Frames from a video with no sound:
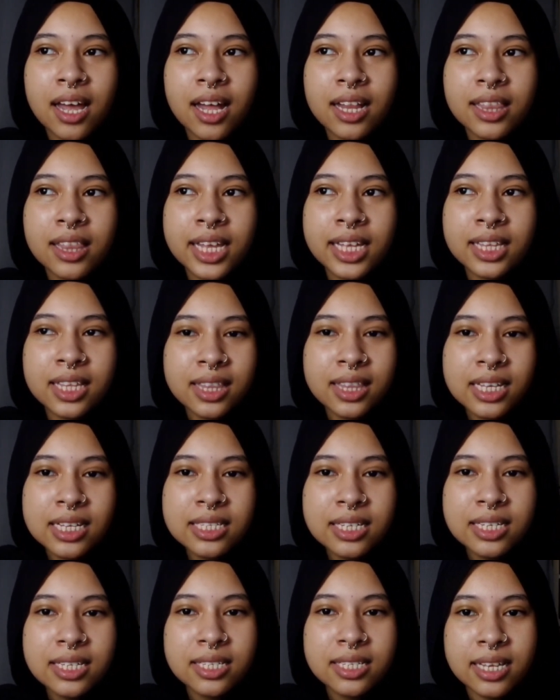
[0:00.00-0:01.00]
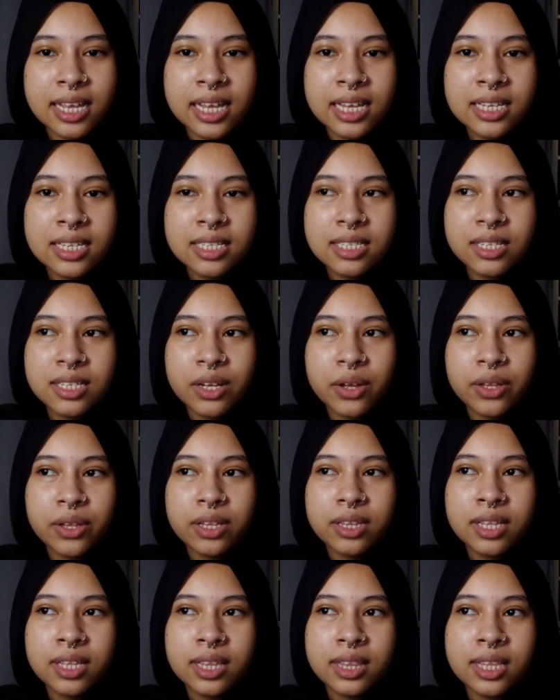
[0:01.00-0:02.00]
like the things he says,
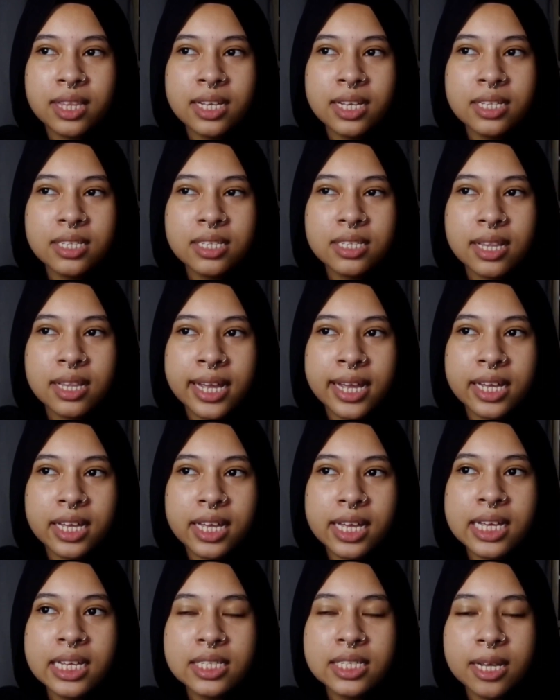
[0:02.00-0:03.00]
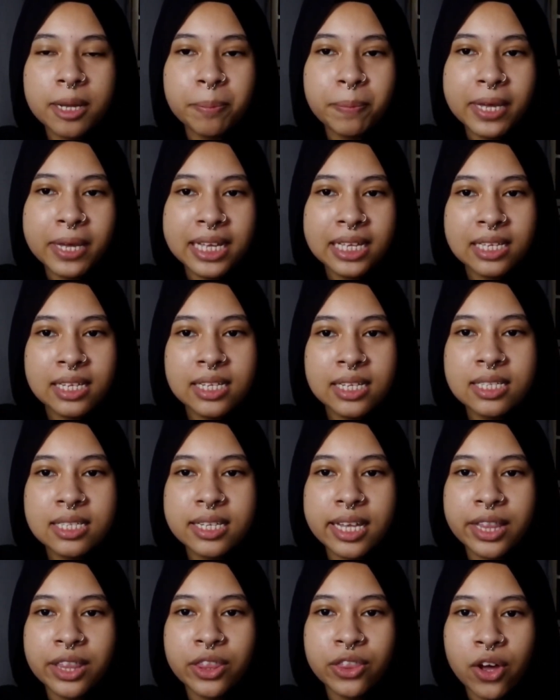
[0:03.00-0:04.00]
the things like his opinions
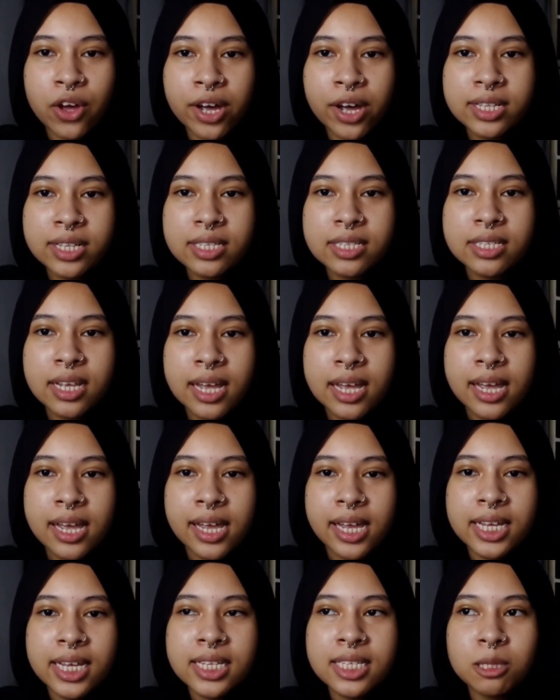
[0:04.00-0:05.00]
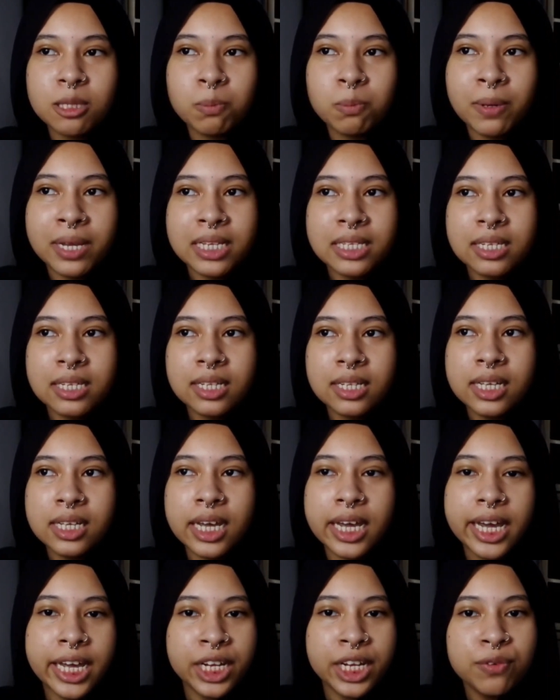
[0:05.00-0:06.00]
and thoughts is
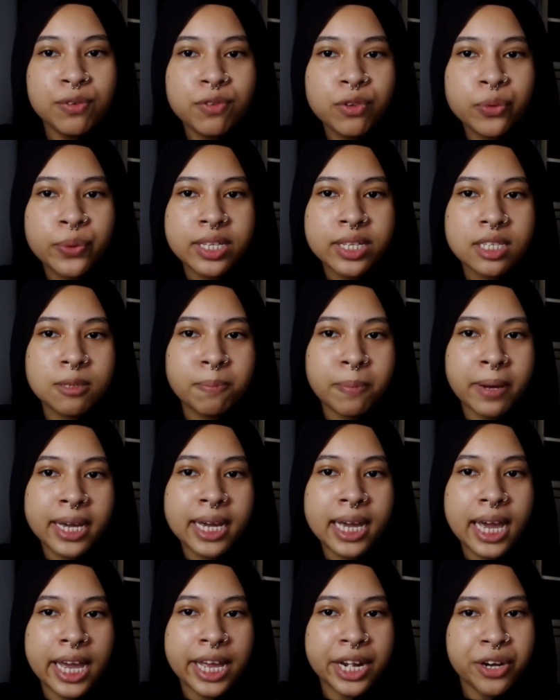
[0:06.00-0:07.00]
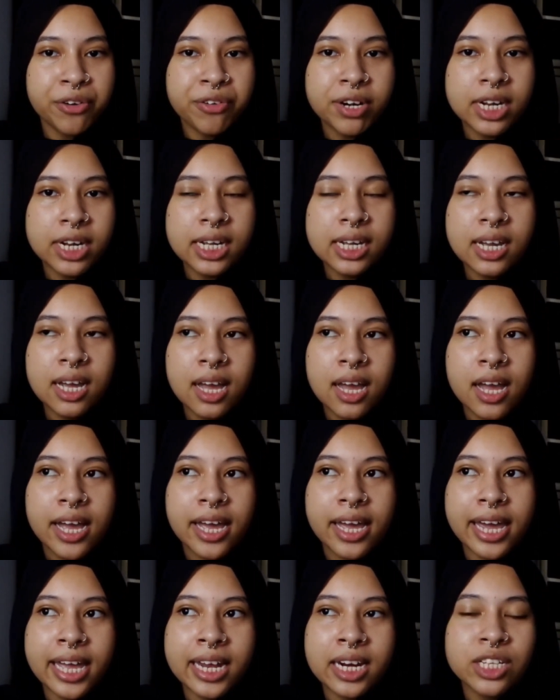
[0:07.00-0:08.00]
basically influenced by Henry,
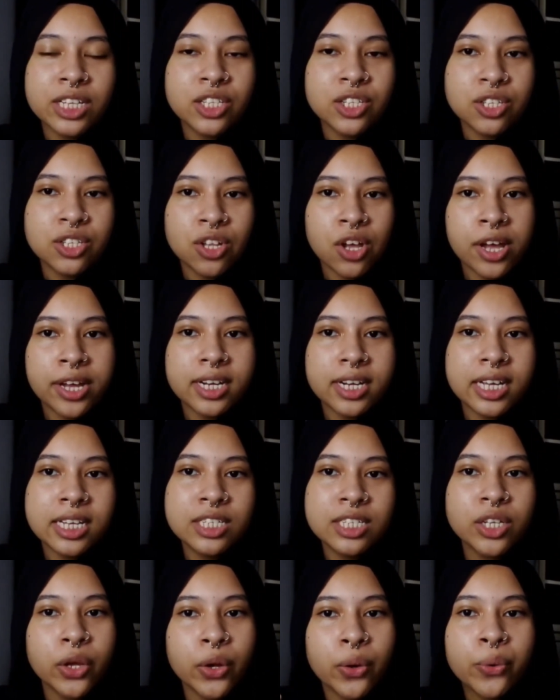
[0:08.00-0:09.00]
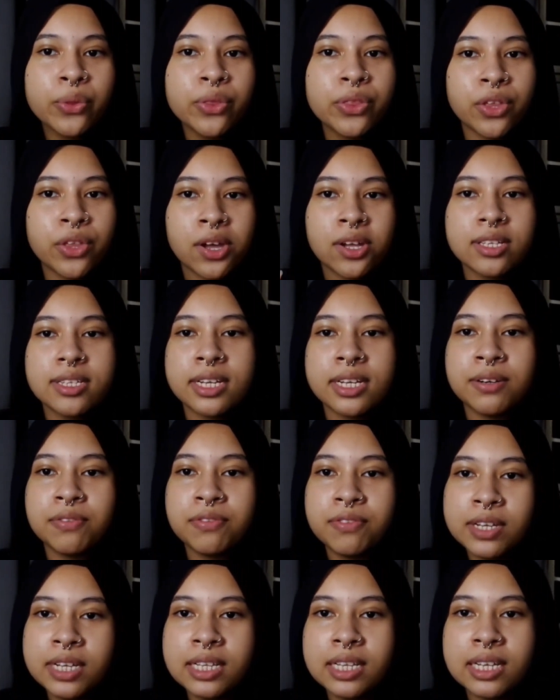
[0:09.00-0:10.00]
and it's not his own thoughts and
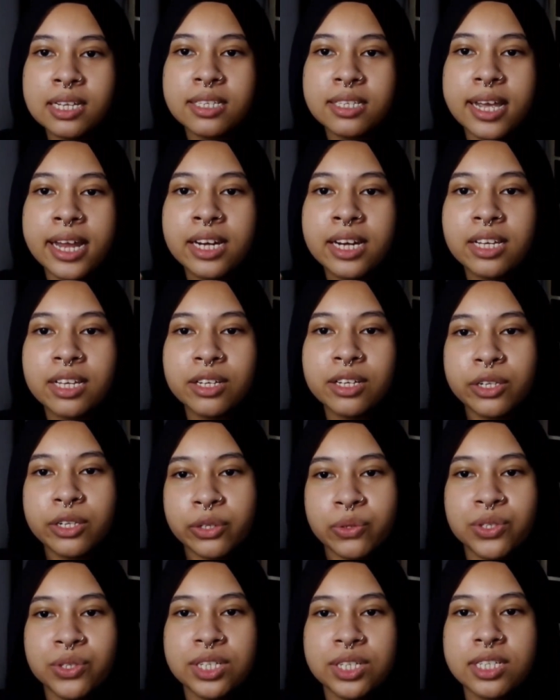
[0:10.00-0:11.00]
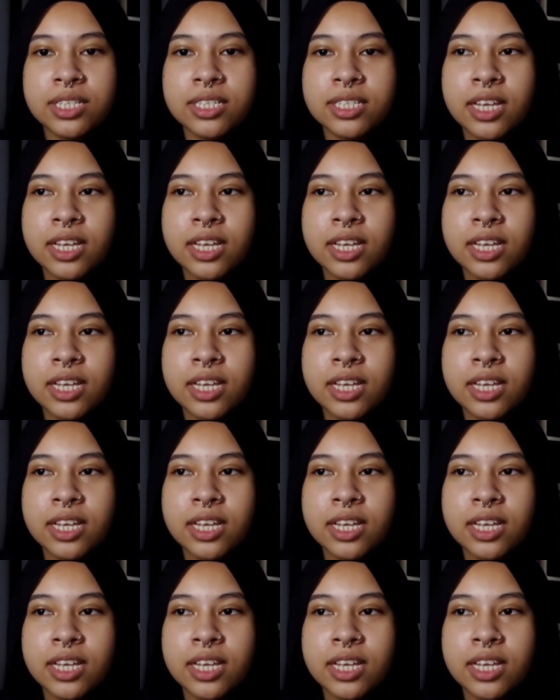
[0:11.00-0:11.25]
feelings and conclusions.